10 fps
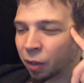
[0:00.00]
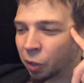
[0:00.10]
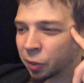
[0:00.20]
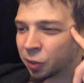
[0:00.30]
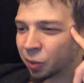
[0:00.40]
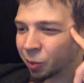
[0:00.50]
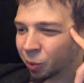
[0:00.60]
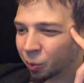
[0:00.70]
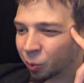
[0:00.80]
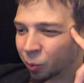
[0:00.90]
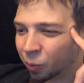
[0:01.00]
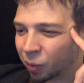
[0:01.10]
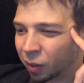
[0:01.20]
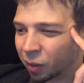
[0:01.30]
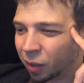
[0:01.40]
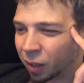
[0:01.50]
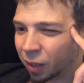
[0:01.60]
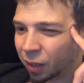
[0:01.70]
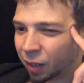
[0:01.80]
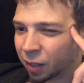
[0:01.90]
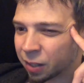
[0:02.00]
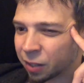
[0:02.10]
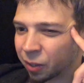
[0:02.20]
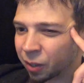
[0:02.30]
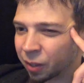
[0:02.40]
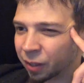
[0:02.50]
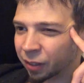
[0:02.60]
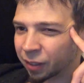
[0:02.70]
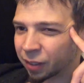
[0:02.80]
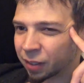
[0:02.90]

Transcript: Also, I saw